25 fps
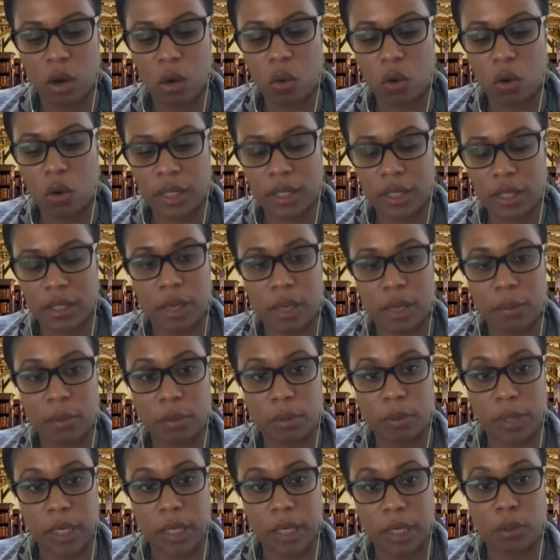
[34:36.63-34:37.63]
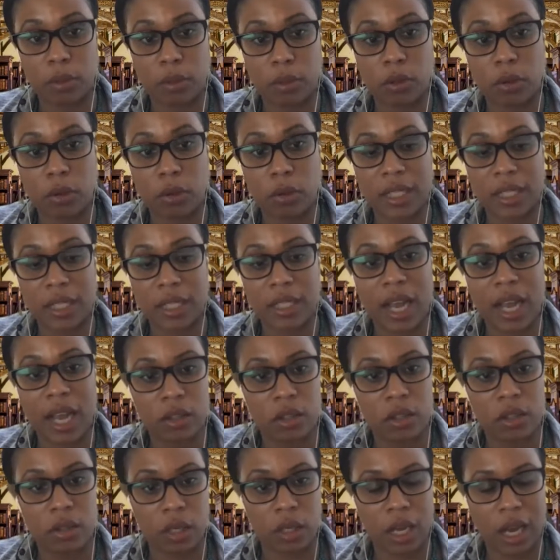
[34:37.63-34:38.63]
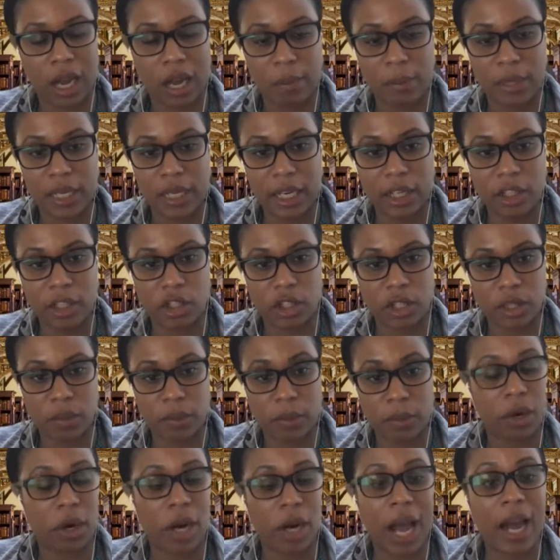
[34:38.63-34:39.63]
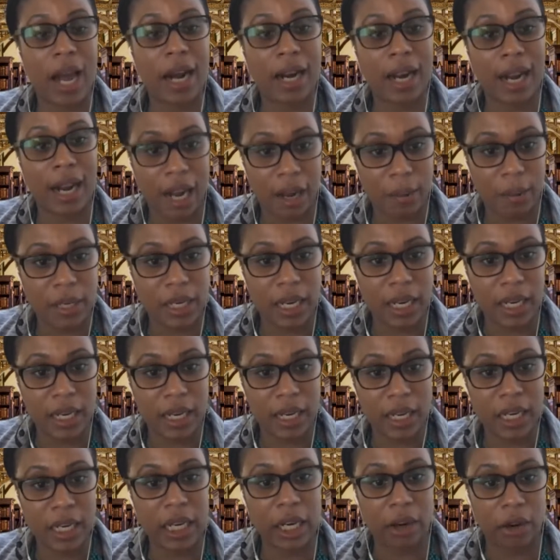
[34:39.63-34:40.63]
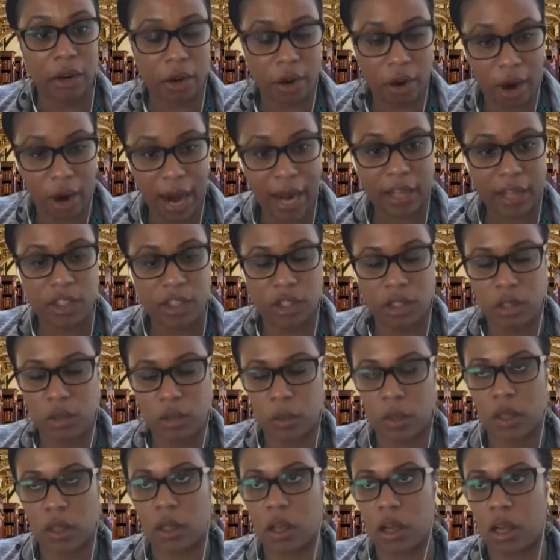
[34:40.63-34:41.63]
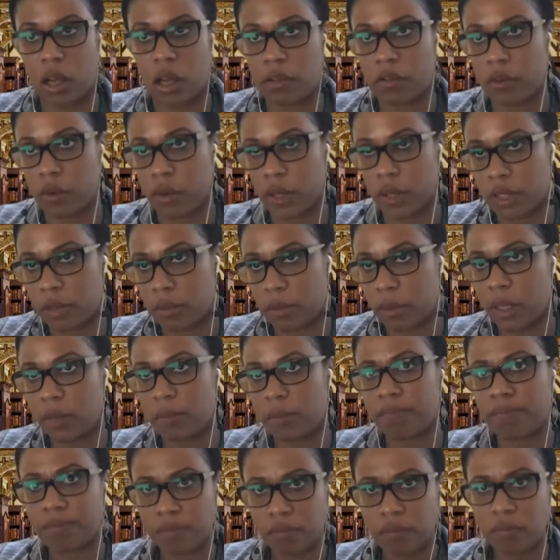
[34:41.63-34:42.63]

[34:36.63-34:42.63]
or disabled people who are entitled to accommodations but are not accommodated in interactions with law enforcement.